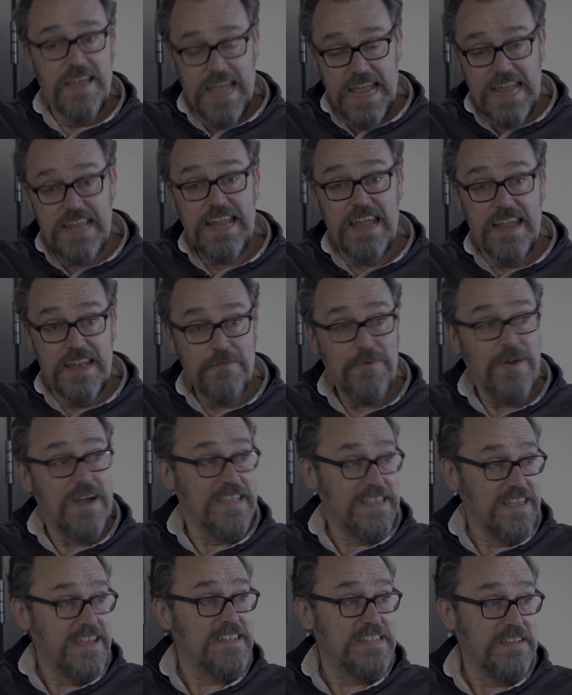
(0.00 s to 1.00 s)
In a way,
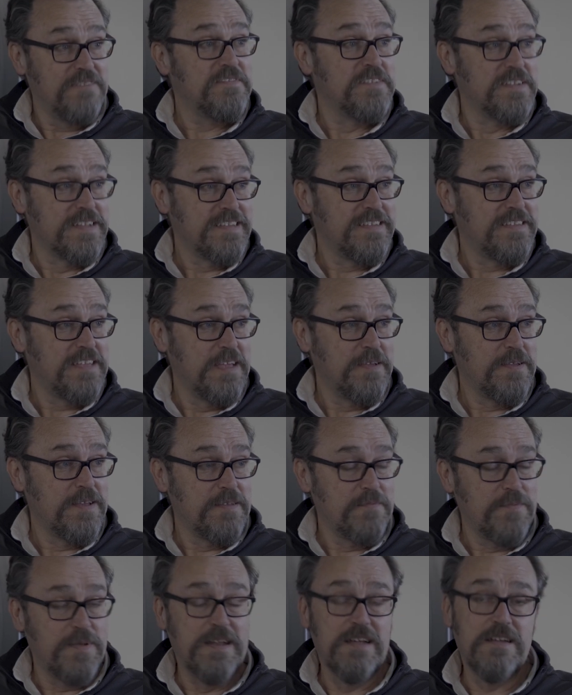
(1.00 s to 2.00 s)
yeah, definitely. Yeah,
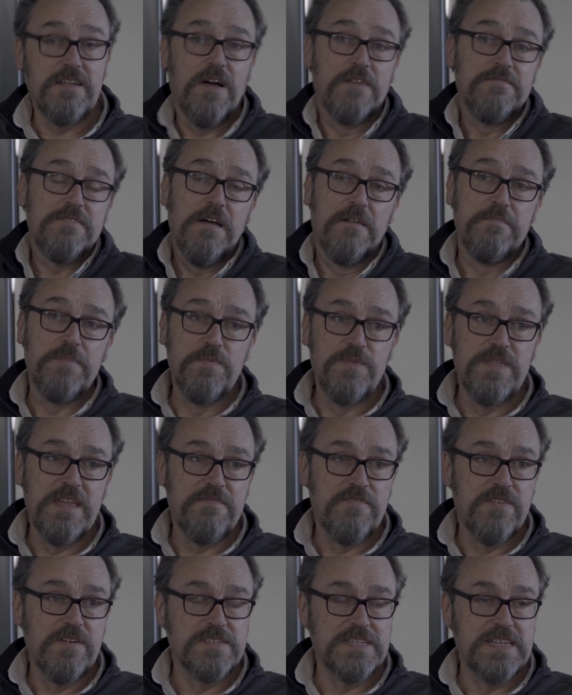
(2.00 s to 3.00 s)
I mean, I've been with
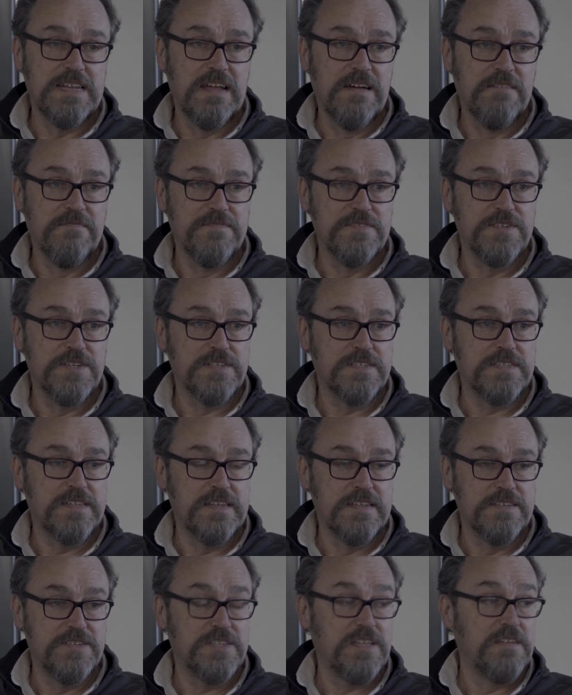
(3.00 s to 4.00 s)
Everratti now for just
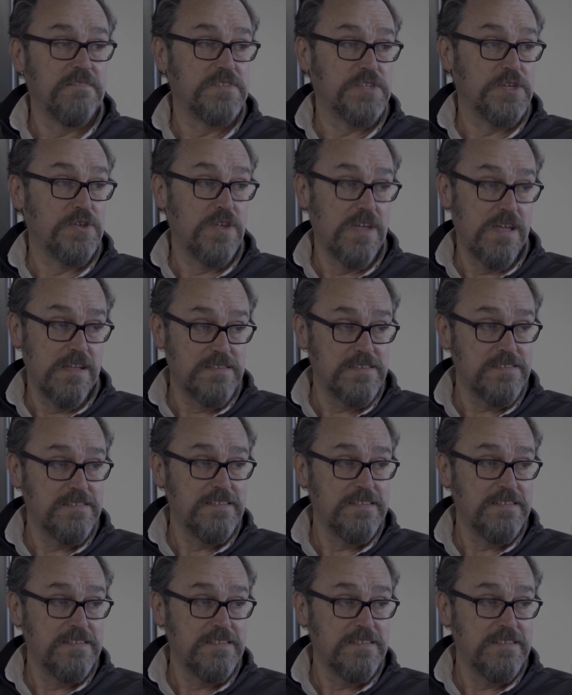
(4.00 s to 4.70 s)
over 2 years.